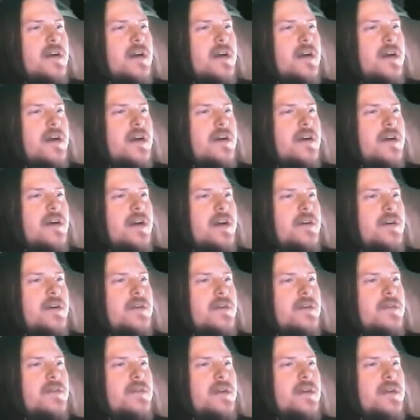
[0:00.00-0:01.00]
Okay,
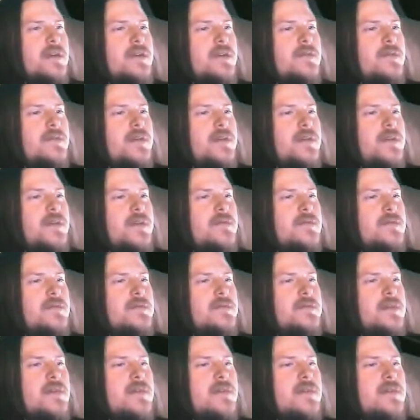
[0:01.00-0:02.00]
we no,
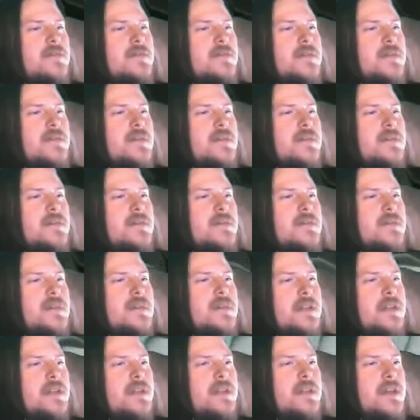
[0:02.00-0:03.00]
no
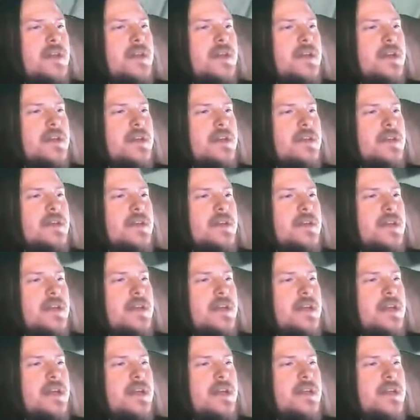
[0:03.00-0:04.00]
he he
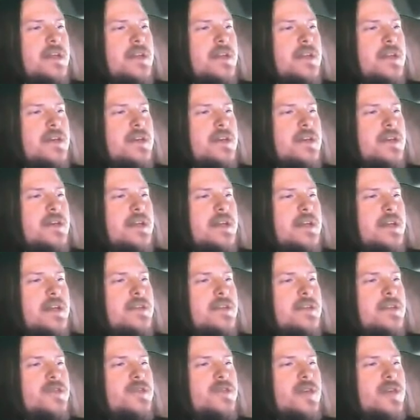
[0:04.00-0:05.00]
clearly he clearly
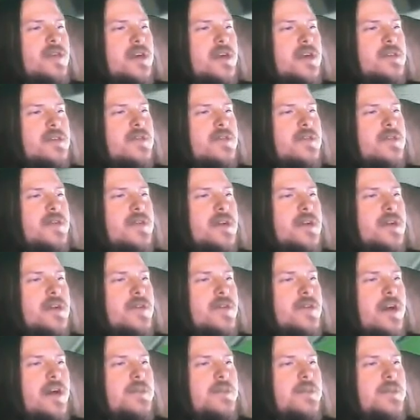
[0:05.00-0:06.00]
needs drugs. So we're gonna
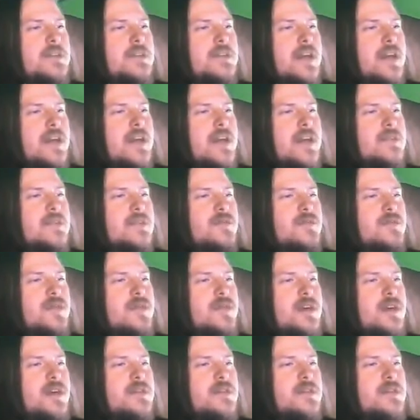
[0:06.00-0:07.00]
grab this guy some
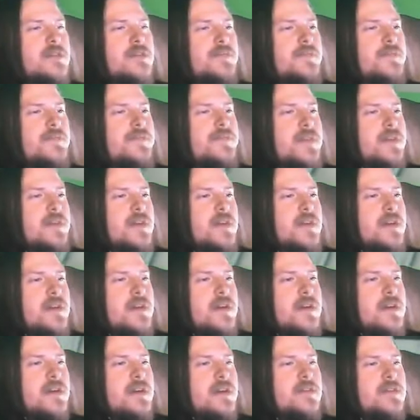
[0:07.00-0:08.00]
drugs,
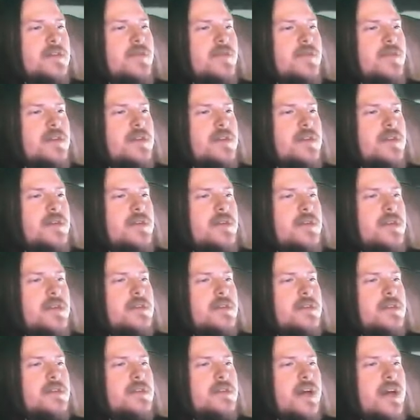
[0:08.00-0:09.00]
because if we don't get
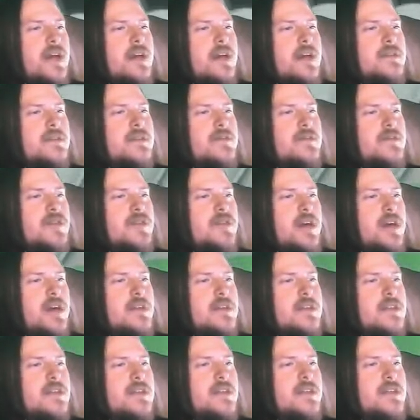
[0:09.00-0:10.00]
this guy some
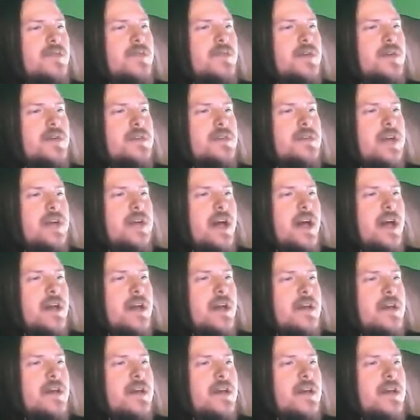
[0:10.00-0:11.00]
drugs, he will die.
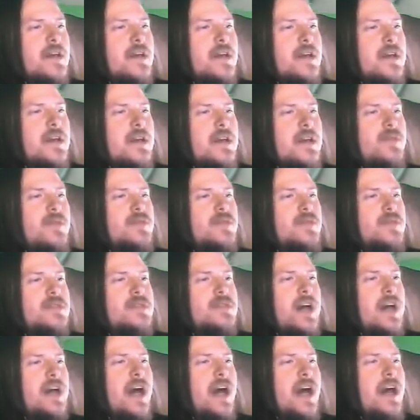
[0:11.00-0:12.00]
He will
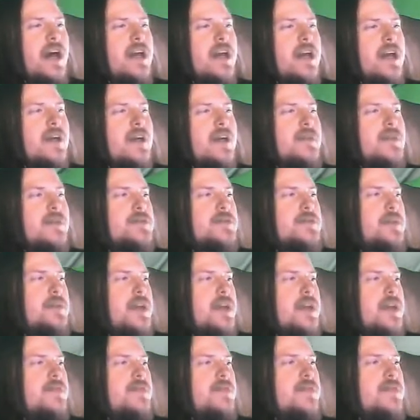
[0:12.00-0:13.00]
die a most
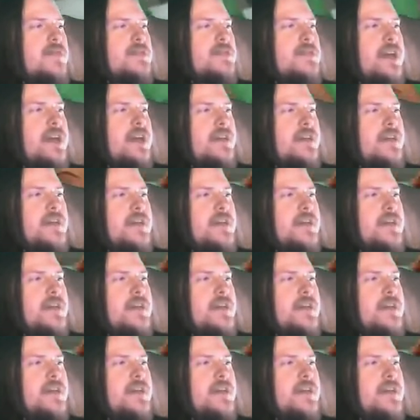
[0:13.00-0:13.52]
painful death.